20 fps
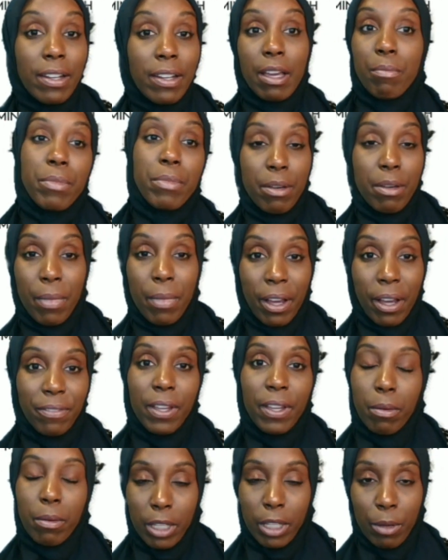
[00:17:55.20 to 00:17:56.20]
get me and
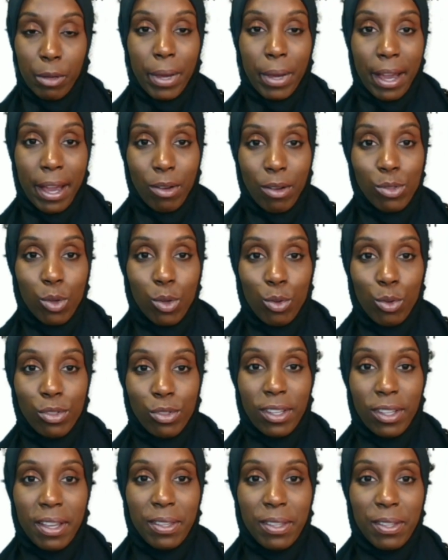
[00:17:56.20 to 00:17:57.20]
my family and my
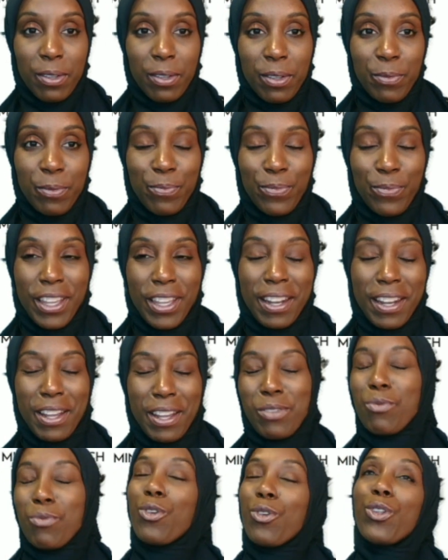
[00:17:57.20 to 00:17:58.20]
household together?
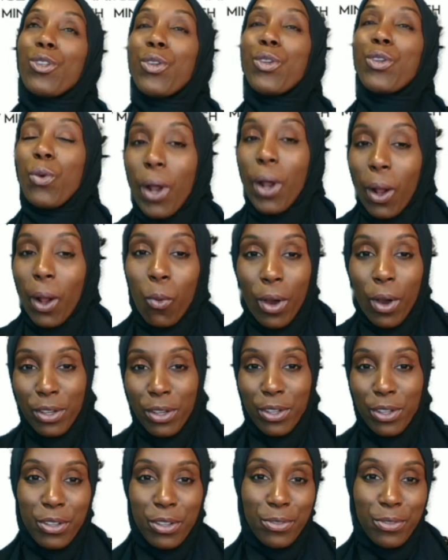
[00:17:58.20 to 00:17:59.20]
And that's really what I
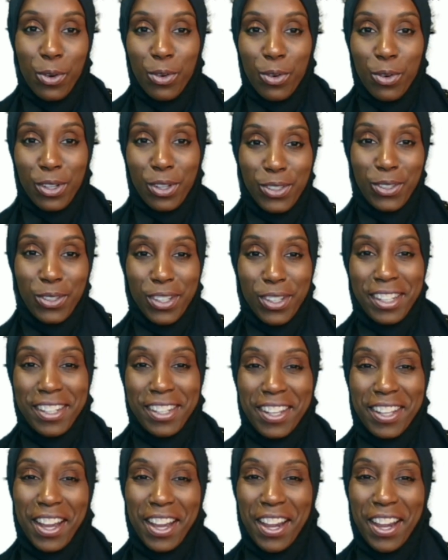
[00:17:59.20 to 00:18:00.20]
want you to focus on,
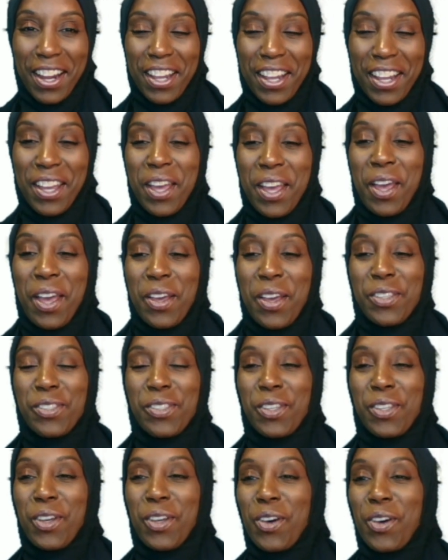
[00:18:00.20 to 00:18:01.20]
right?
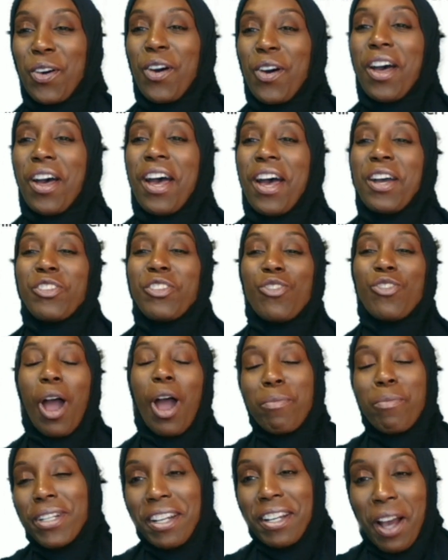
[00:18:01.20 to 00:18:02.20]
So drop in the
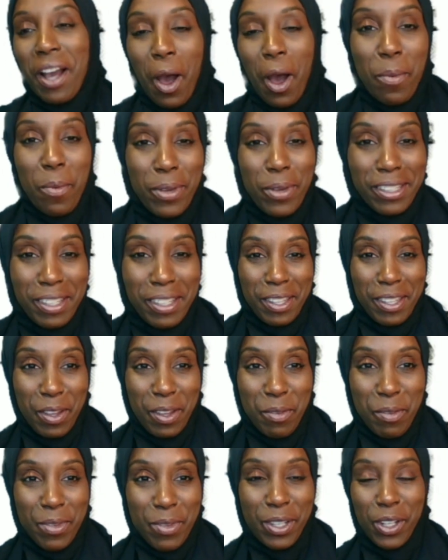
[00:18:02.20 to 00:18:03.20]
comments and me
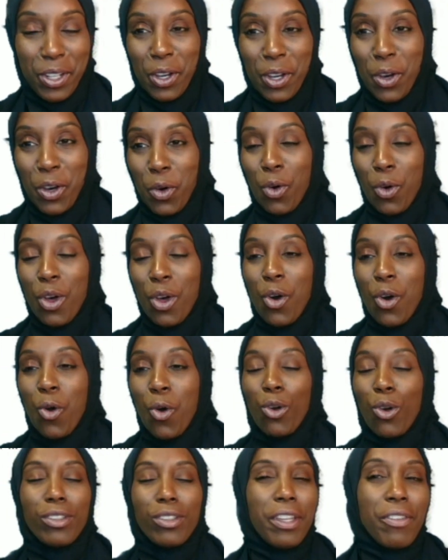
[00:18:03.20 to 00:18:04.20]
know, or leave
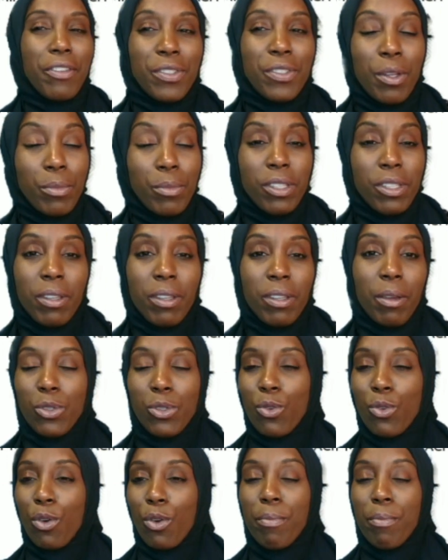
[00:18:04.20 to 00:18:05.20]
some tips, or
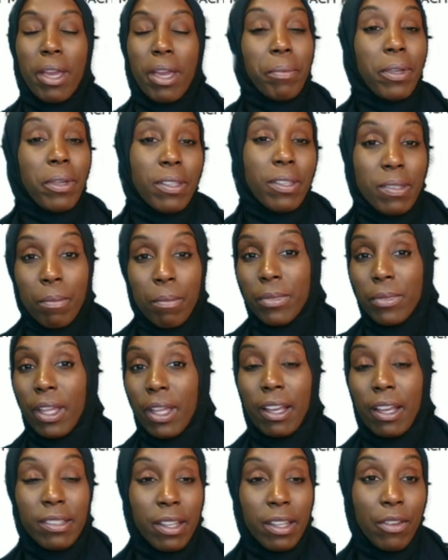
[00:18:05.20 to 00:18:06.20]
maybe it's some things that
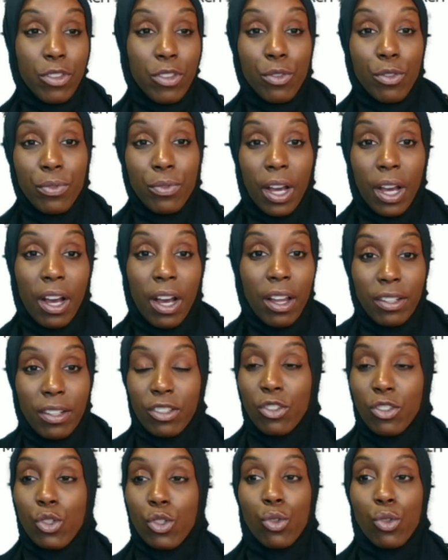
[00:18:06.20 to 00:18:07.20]
you've done to
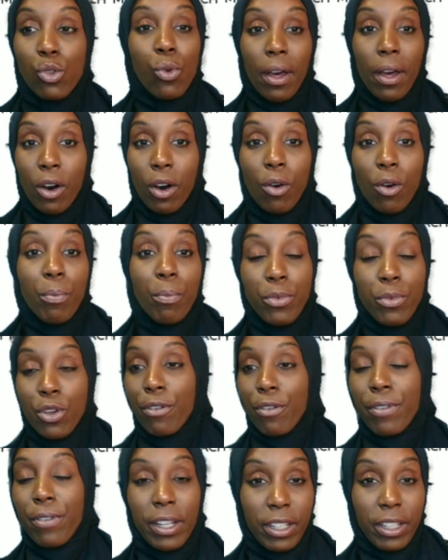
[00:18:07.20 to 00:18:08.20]
help your
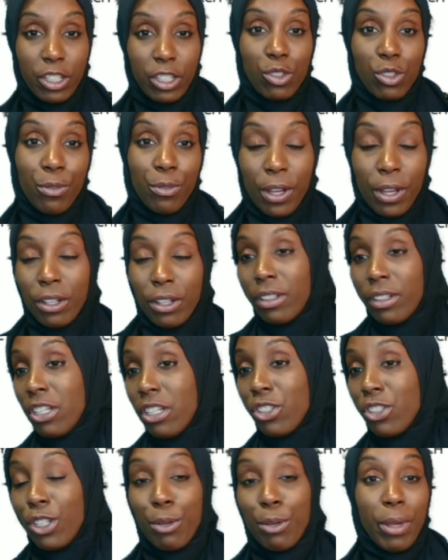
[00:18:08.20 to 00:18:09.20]
financial foundation, and
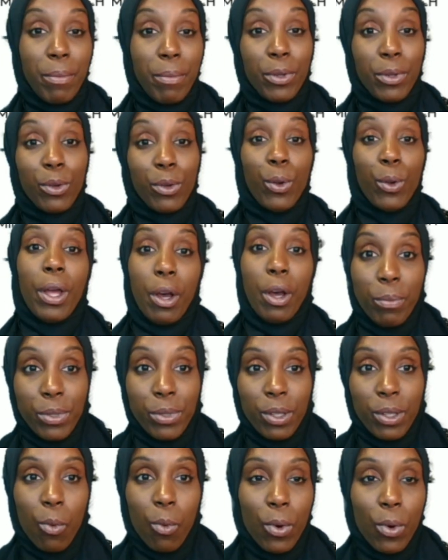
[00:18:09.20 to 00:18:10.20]
maybe it'll help
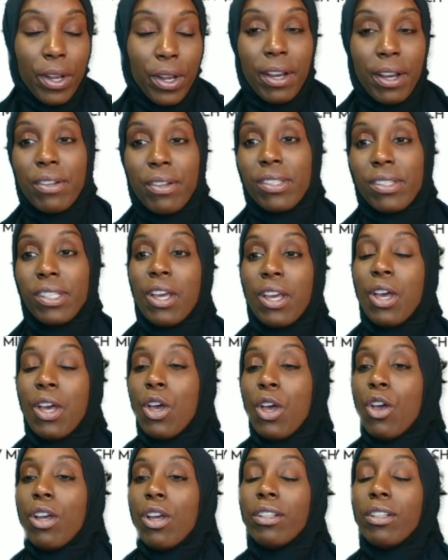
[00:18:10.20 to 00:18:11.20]
someone else.
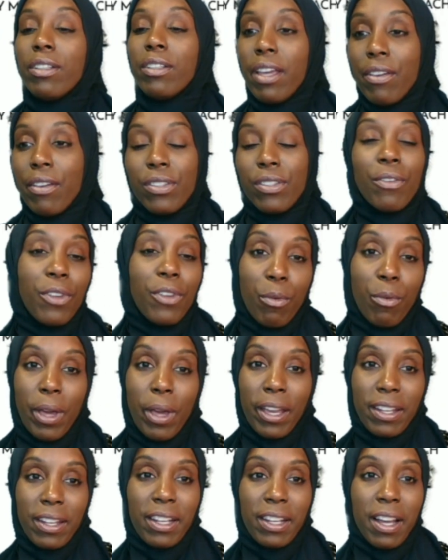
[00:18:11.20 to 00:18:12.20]
Leave some feedback in the
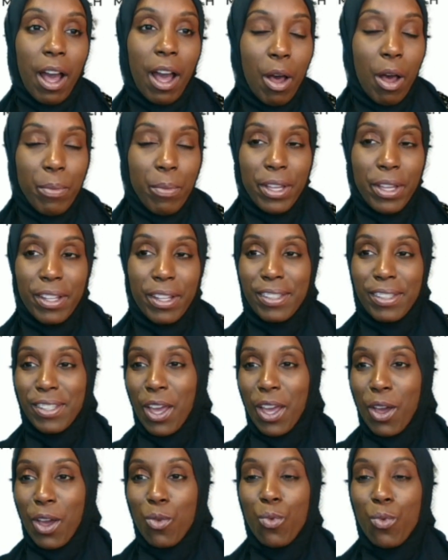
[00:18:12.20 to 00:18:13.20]
comments, and
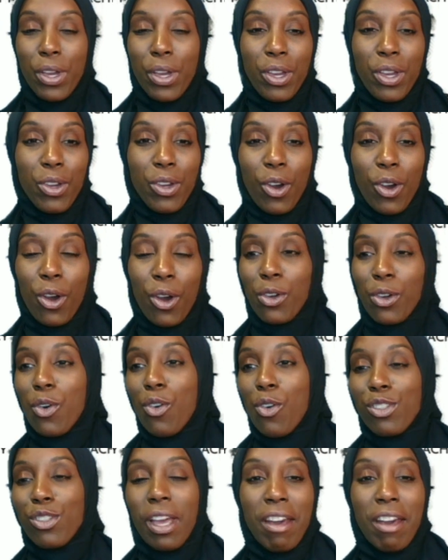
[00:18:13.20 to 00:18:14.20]
we are going to
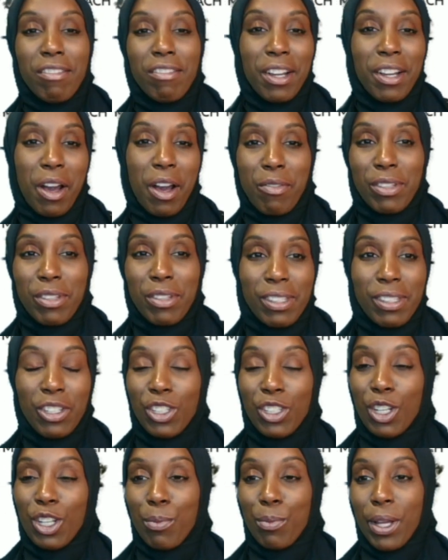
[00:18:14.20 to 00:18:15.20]
have a conversation
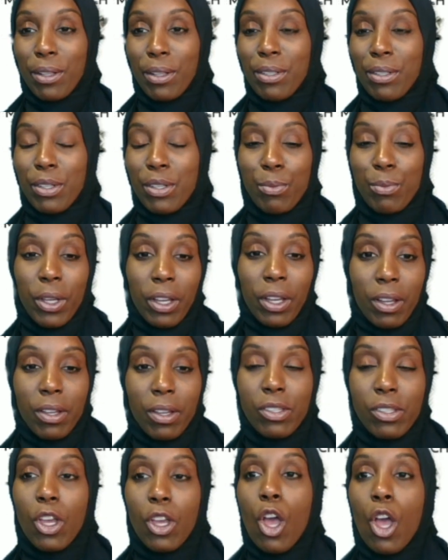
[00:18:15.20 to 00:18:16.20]
about this, because
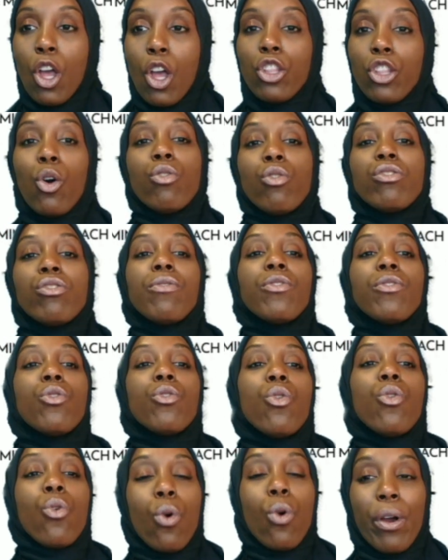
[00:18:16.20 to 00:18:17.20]
those of you who
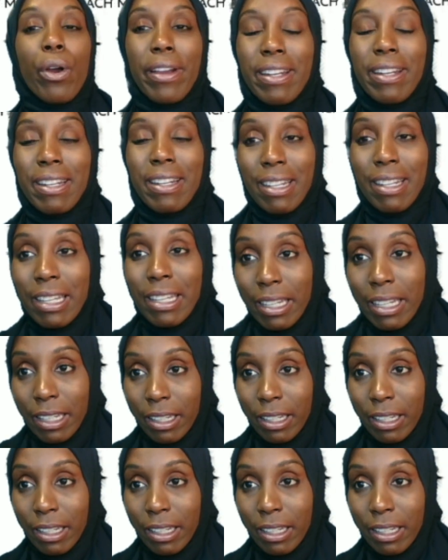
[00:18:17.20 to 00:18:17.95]
are in need